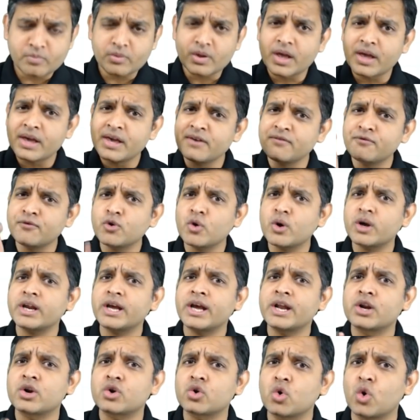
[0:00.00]
If you are
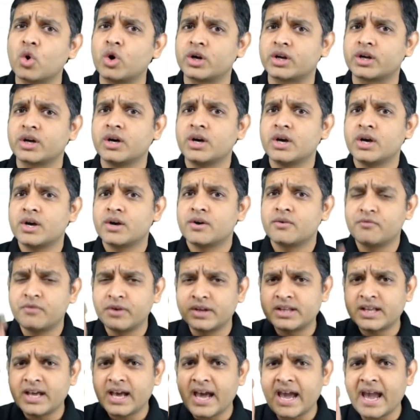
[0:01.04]
enrolled
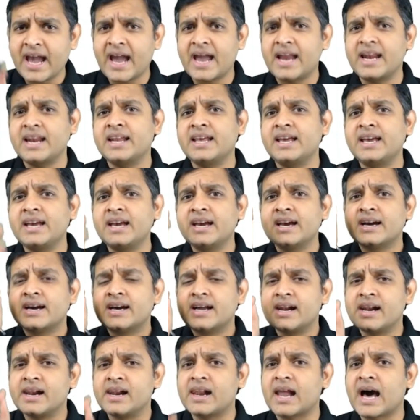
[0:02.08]
with any
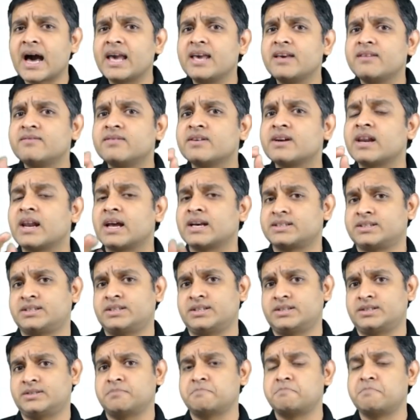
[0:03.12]
live
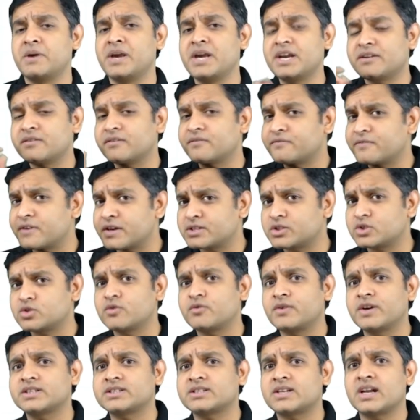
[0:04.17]
classes, be it a
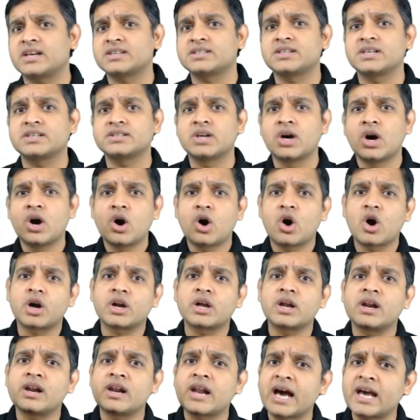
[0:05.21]
face-to-face classes or
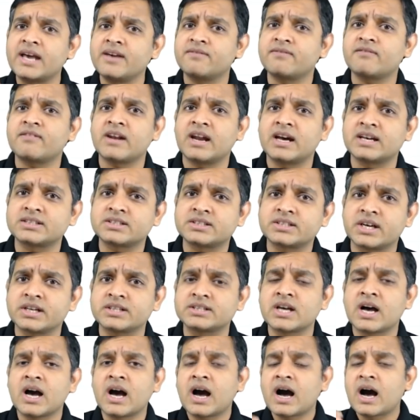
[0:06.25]
a live
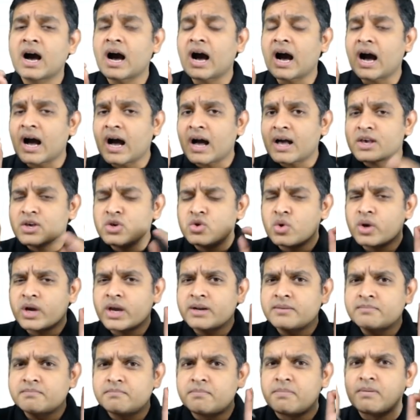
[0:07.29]
classes, you
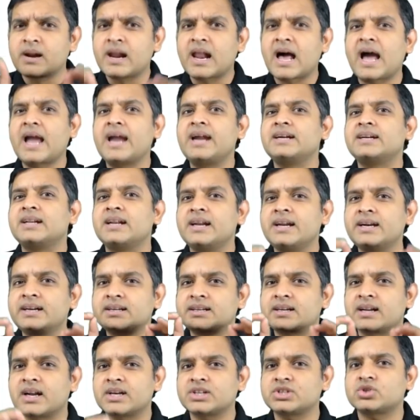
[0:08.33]
can blindly
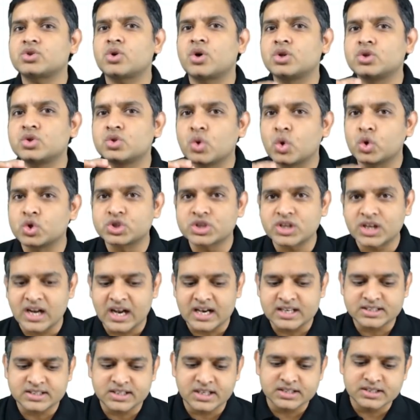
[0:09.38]
trust on those
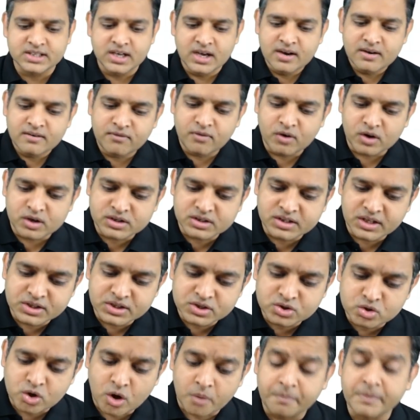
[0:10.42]
classes for
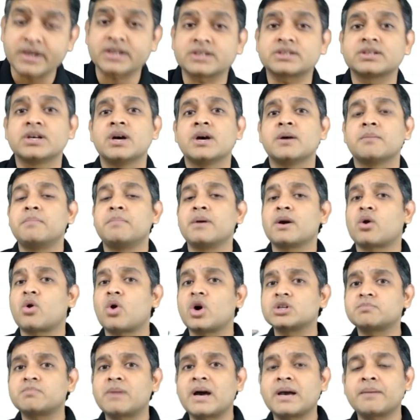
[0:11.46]
these topics,
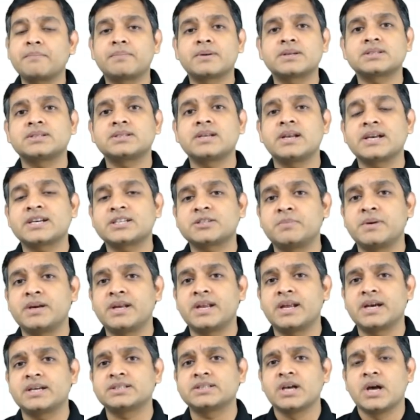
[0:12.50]
because my personal
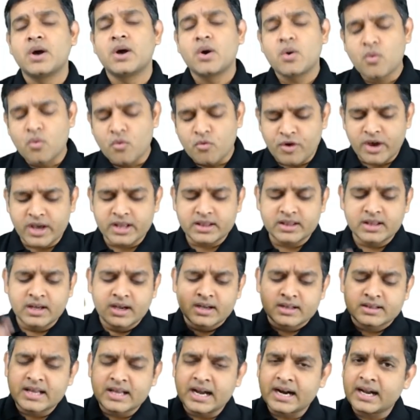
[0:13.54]
experience with
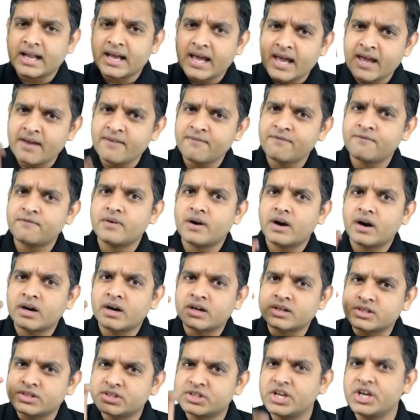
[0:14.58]
that, if
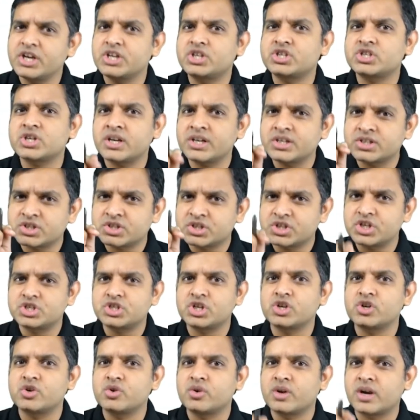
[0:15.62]
a teacher is
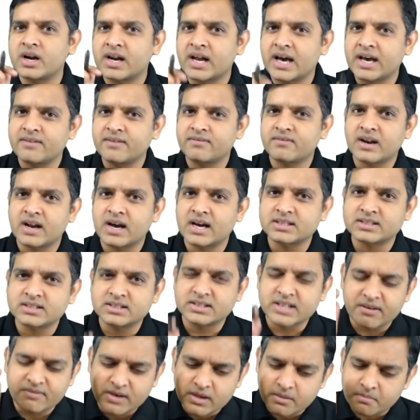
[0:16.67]
teaching you in a live class,
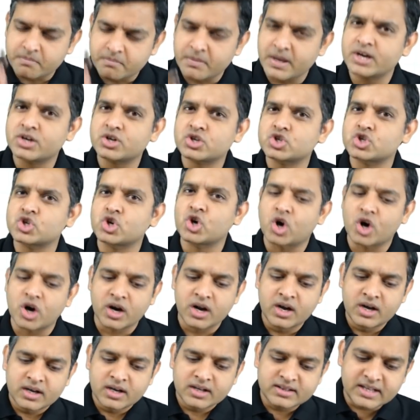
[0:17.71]
they will make
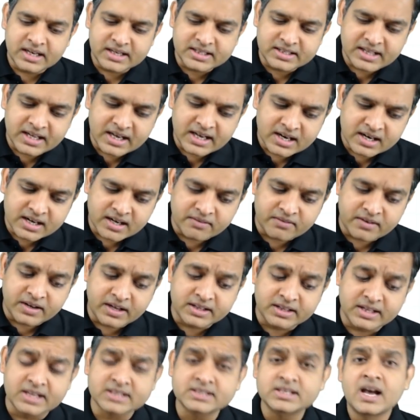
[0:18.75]
sure that they are
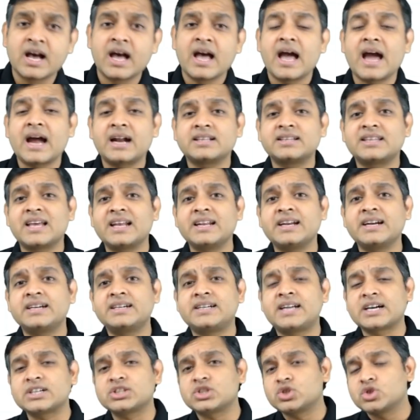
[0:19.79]
covering this, and then it
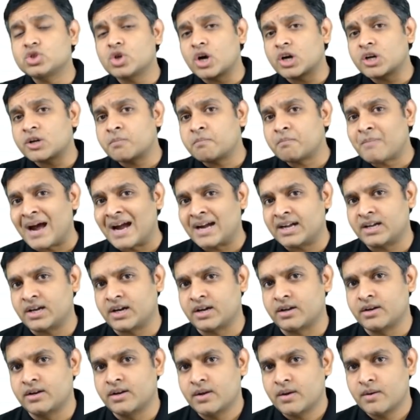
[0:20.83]
does not
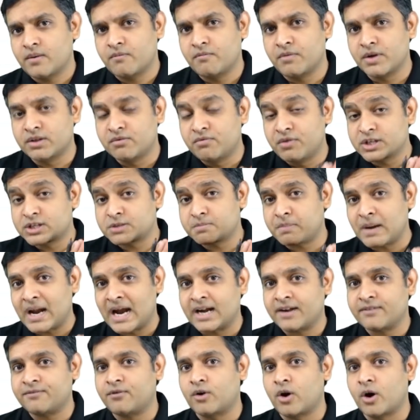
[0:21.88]
matter with which
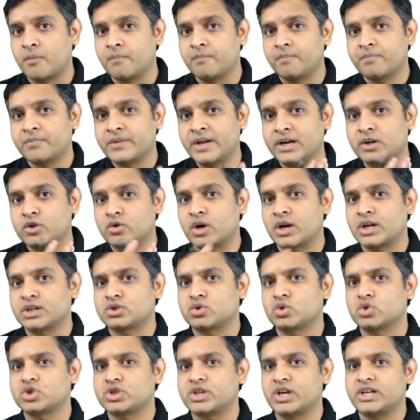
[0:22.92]
platform that you are
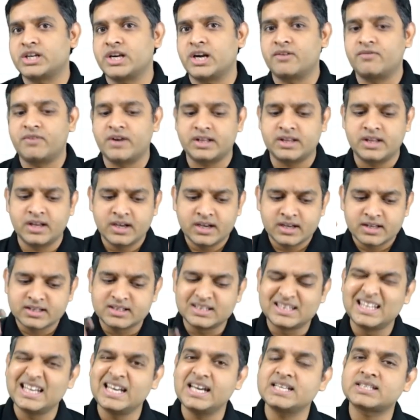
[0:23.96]
associated with,
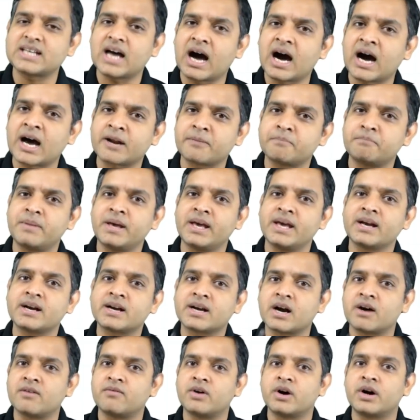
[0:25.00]
these are being
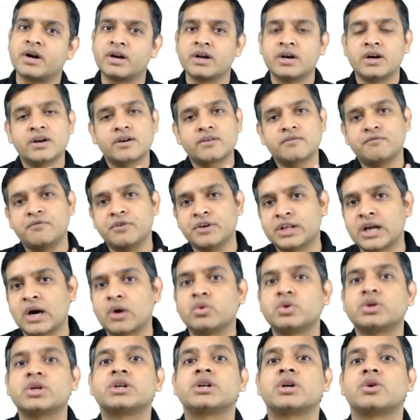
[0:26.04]
covered
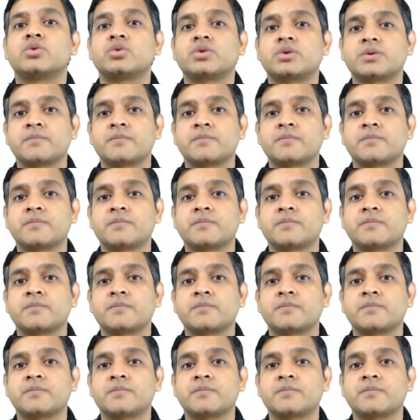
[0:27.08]
without a doubt.